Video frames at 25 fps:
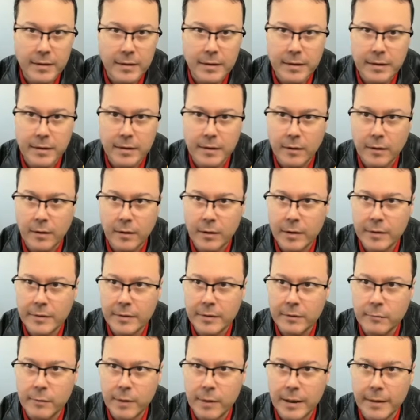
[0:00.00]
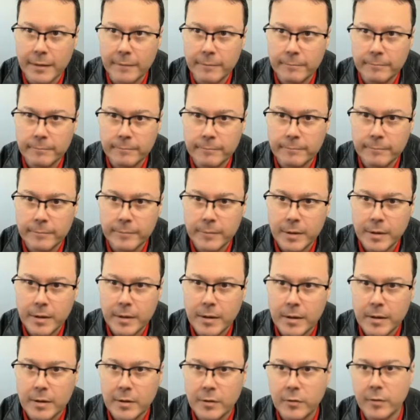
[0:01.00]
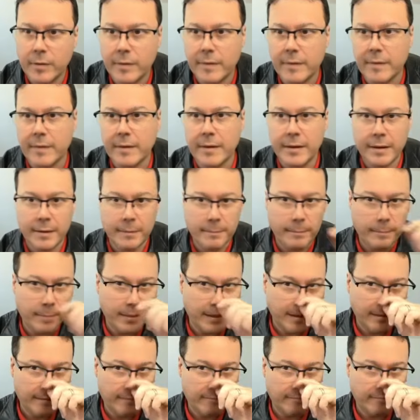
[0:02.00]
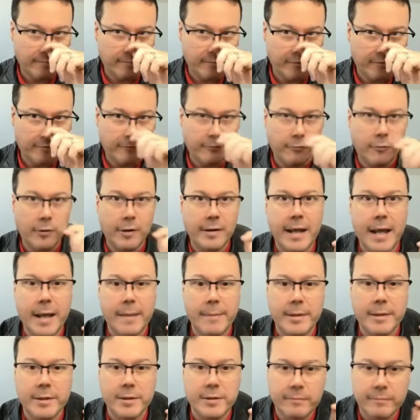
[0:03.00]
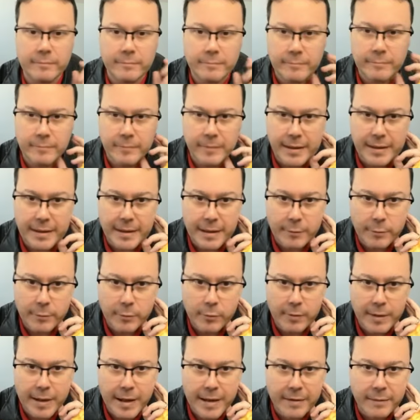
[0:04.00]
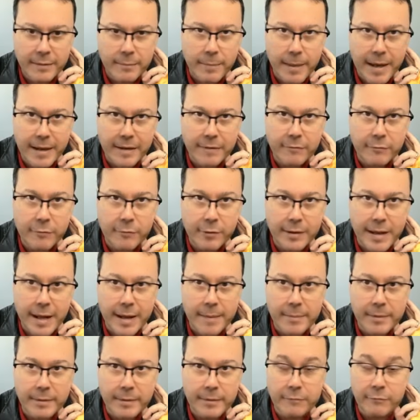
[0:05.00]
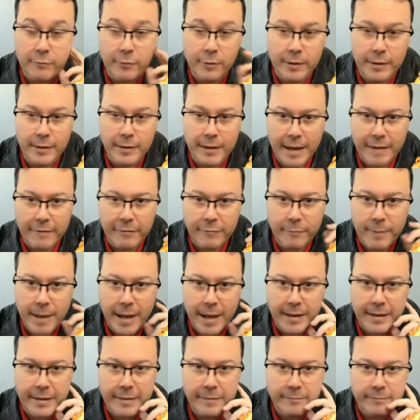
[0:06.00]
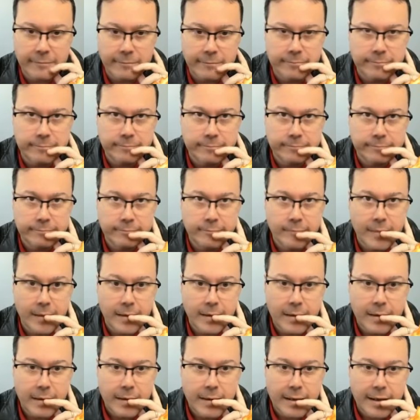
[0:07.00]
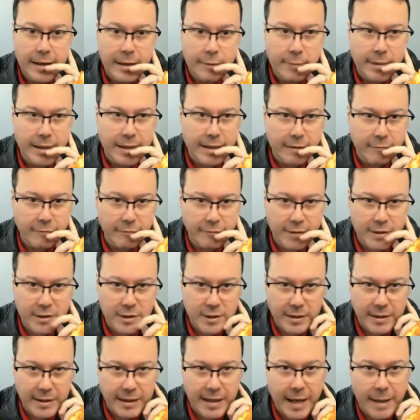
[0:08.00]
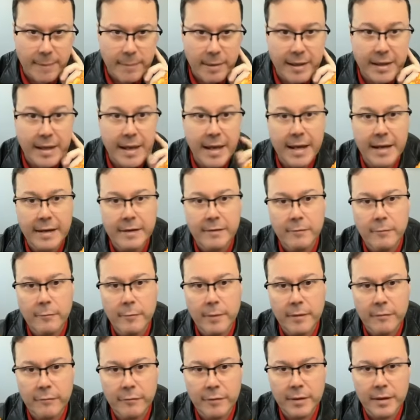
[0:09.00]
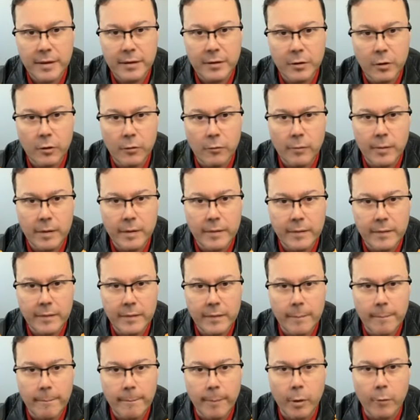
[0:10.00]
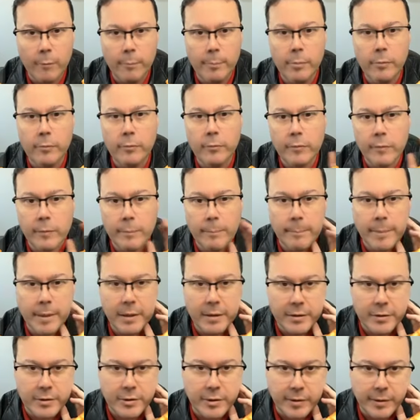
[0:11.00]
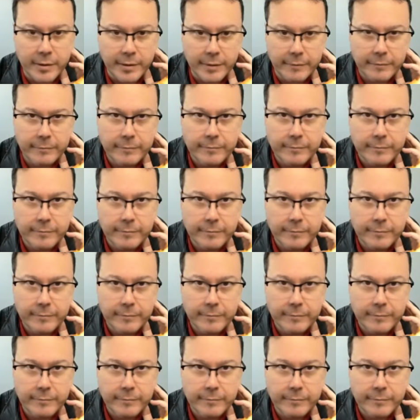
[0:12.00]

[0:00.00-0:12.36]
the other one. So it's gonna be 4 damage, and I will get back 4 damage, 4 life back. And we can finish the game again with the Lois Pompous Pillager.